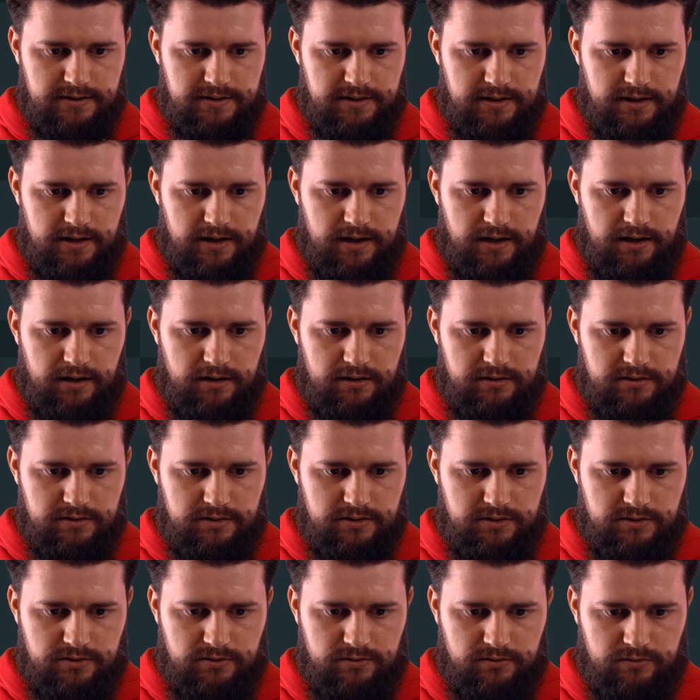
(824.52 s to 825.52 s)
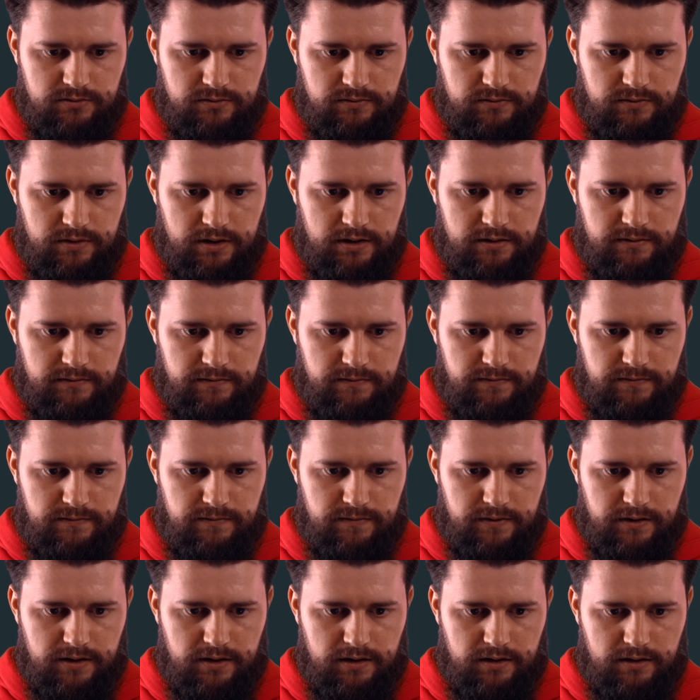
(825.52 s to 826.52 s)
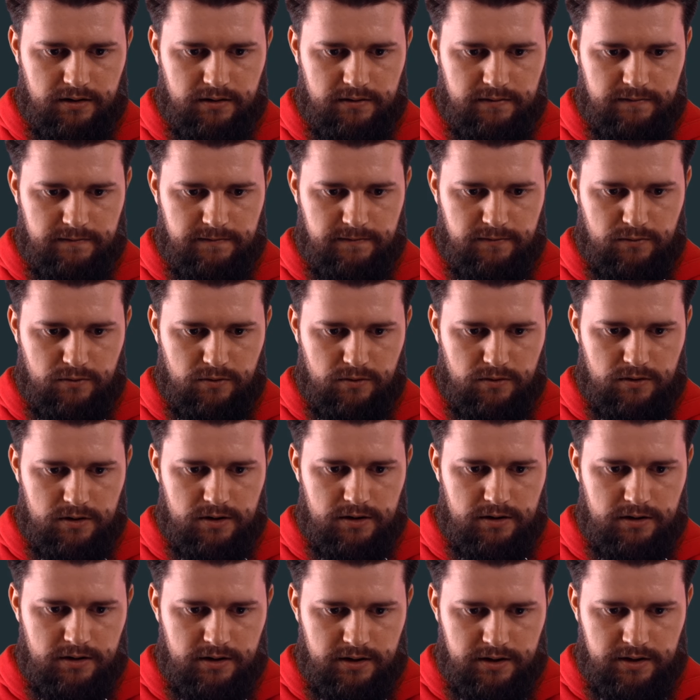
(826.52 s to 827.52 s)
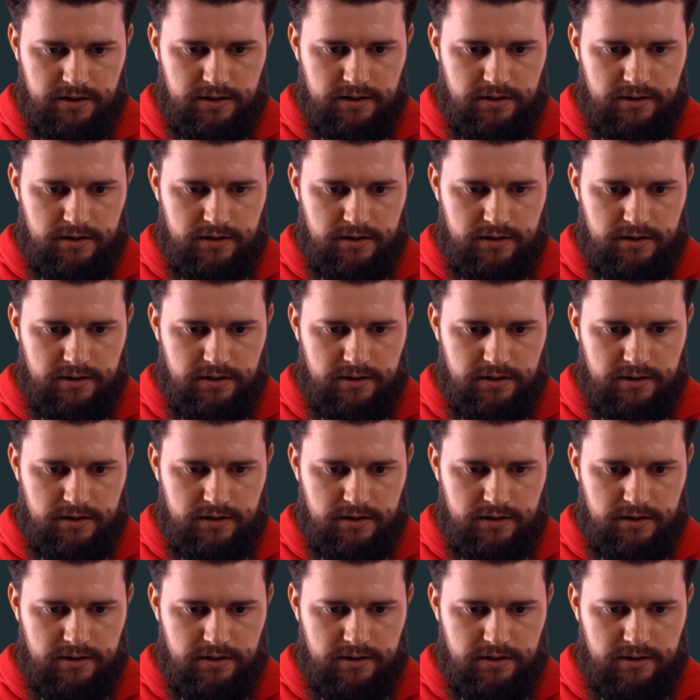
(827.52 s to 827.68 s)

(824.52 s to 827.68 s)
say 2 and 3 and 4,